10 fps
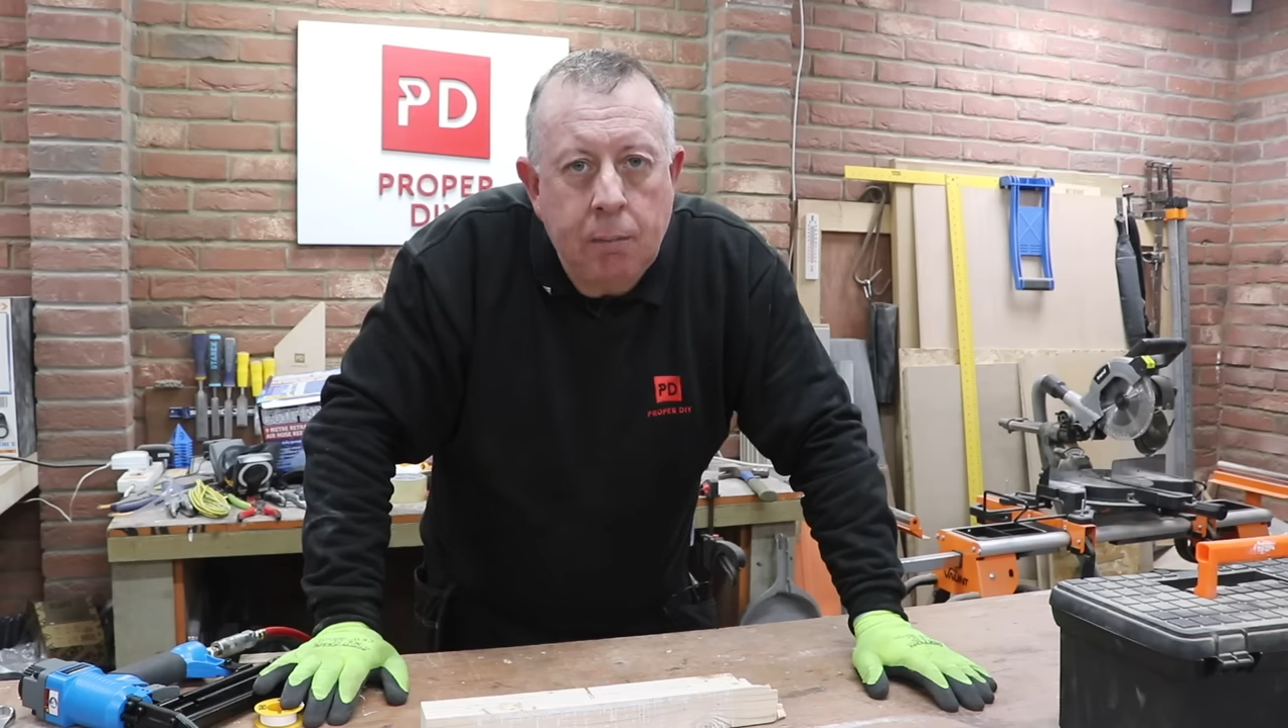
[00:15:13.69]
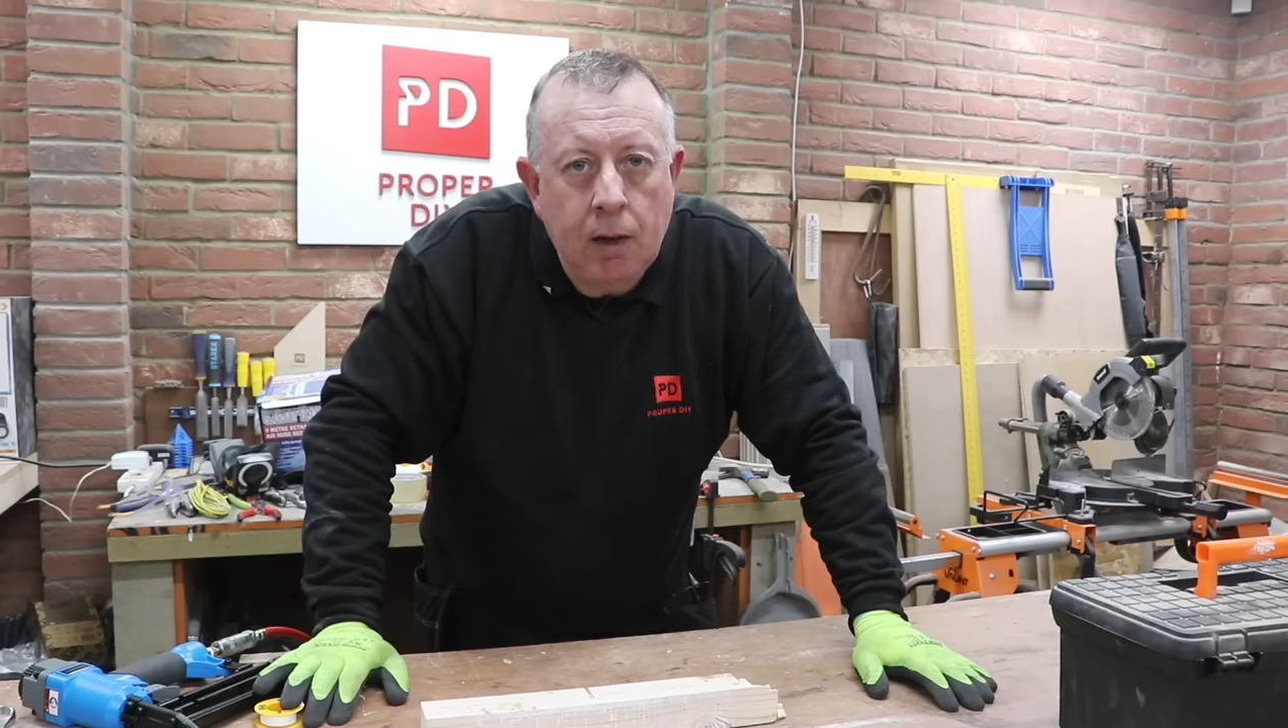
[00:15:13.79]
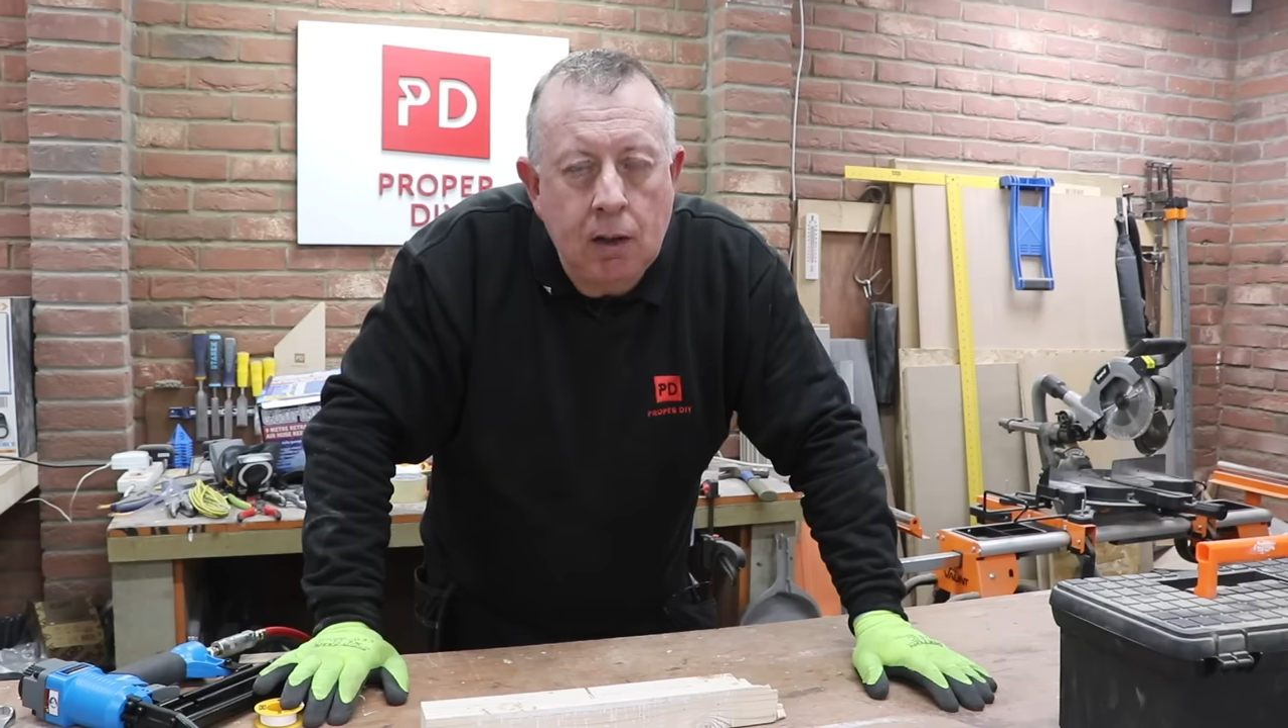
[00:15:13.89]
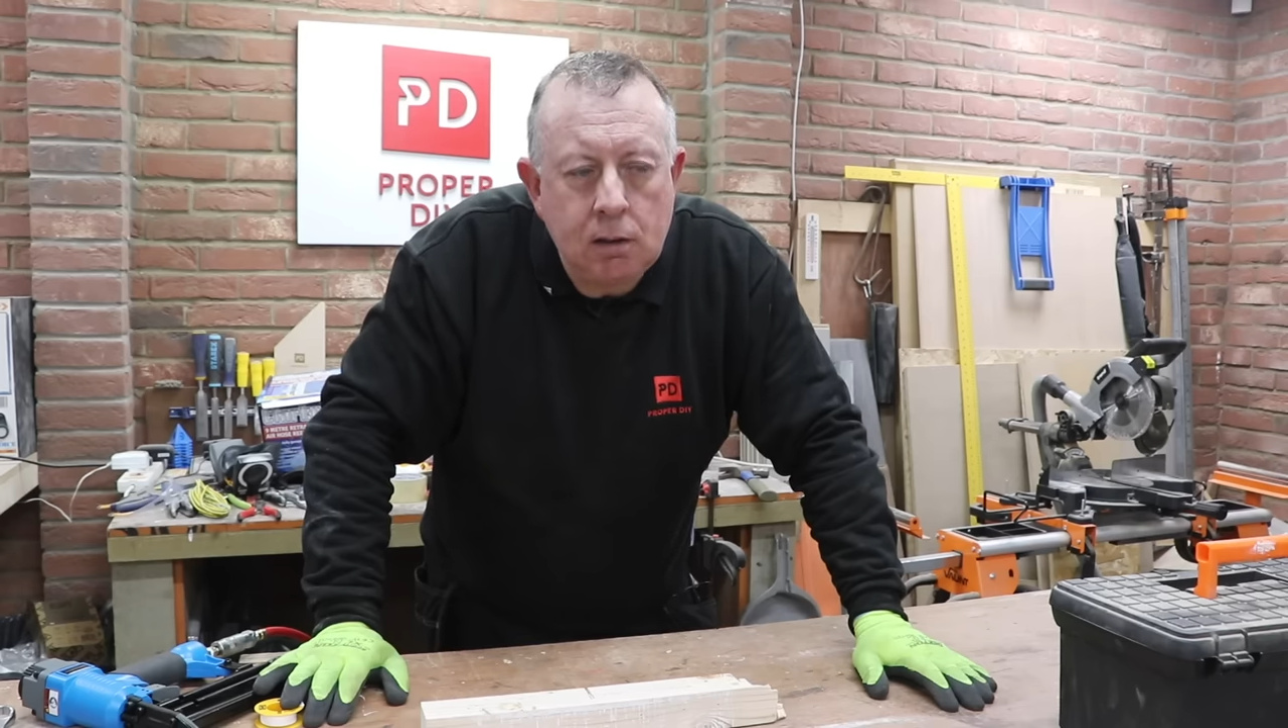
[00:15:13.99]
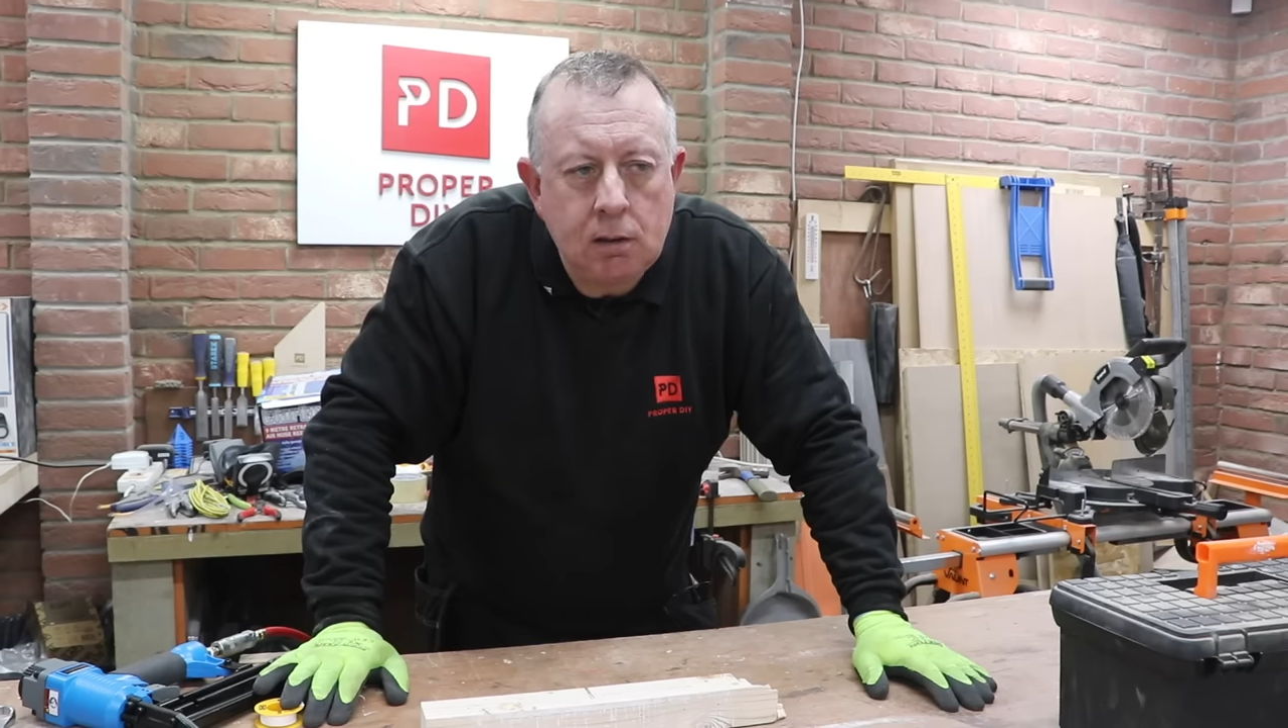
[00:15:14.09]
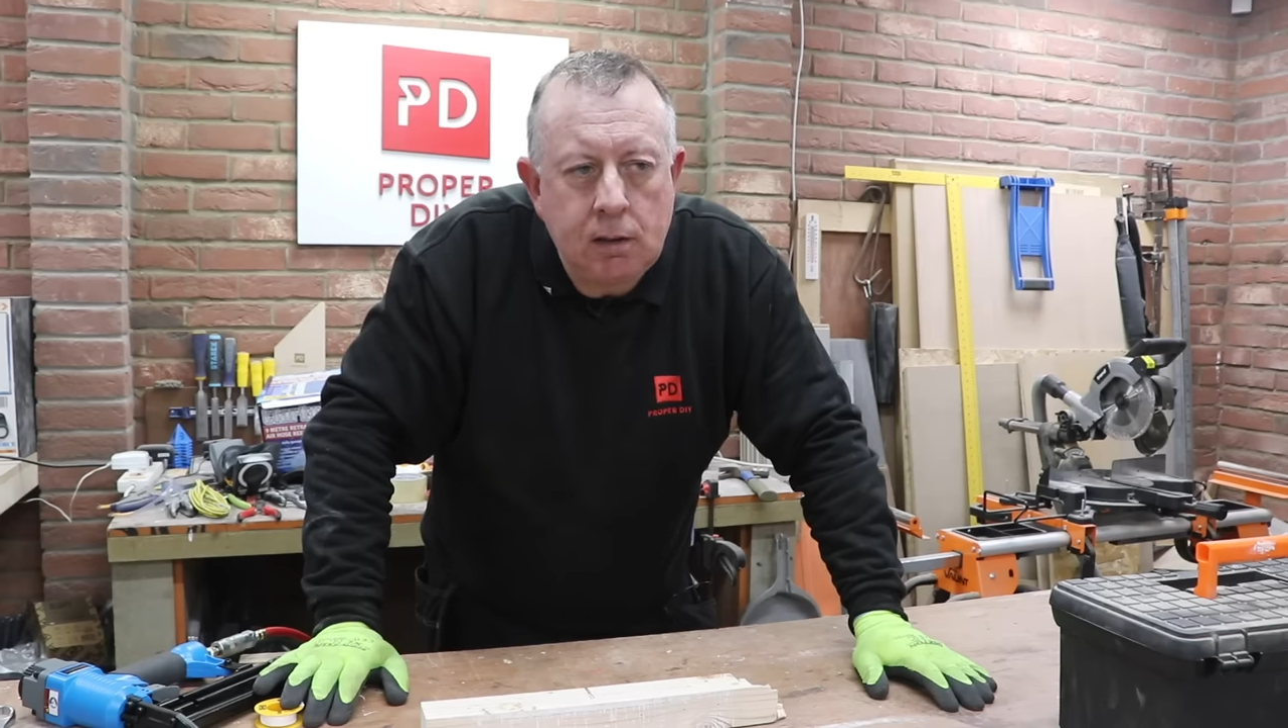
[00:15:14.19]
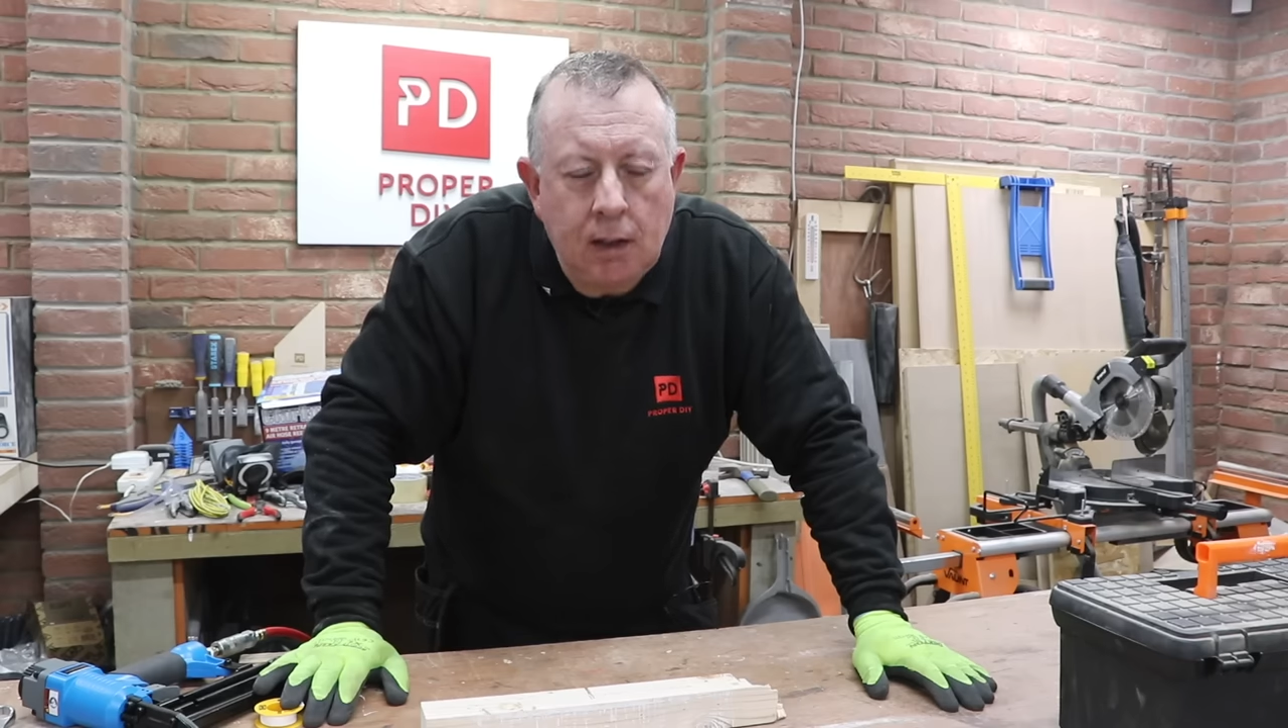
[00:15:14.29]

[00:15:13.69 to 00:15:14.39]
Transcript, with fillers: but you